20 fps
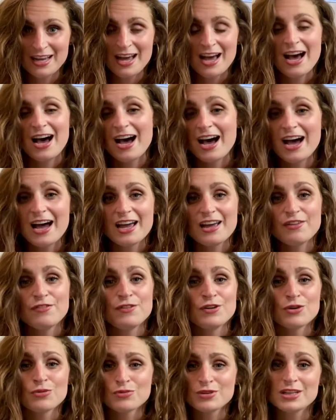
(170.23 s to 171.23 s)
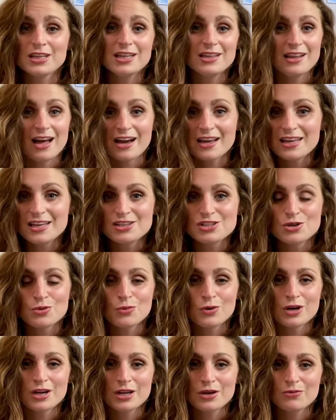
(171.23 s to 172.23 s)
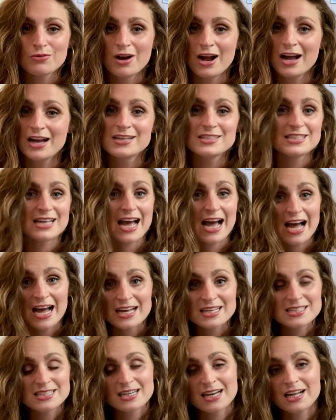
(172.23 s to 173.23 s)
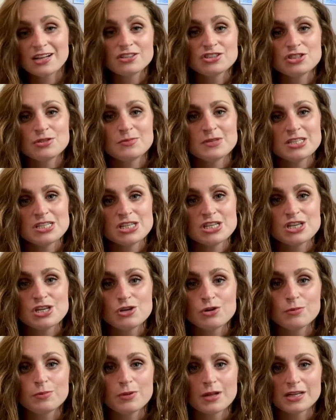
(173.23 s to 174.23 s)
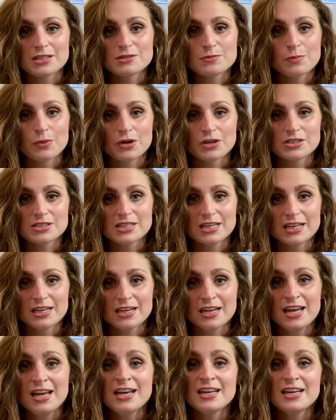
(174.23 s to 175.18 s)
I feel really lucky to work at RISE as an LGBTQ+ person,